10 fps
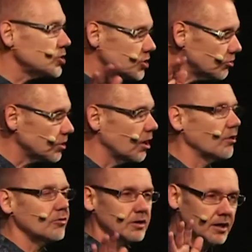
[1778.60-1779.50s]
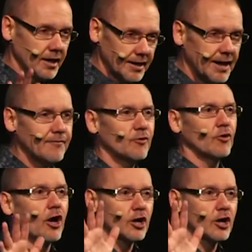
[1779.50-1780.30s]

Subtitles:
Does your current level